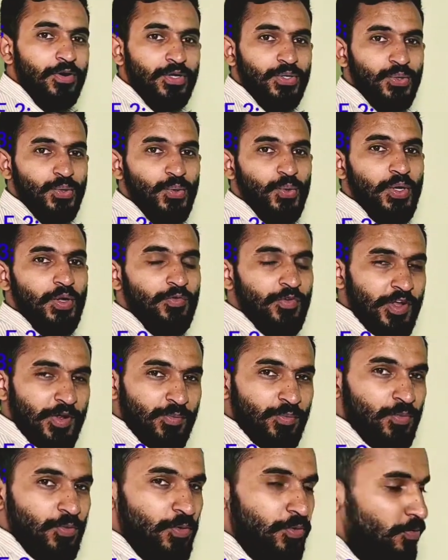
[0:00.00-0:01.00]
our tool will
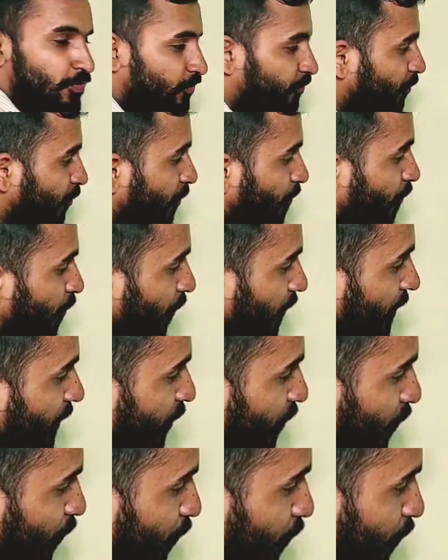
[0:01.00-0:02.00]
move from
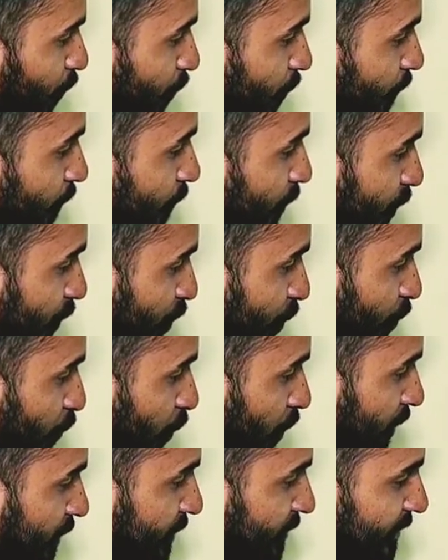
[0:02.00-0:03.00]
0.2 to
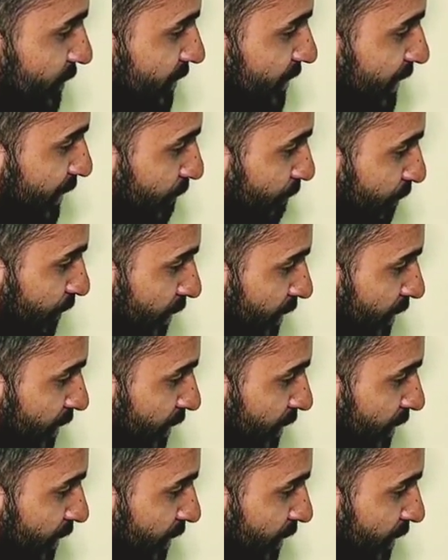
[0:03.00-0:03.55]
0.3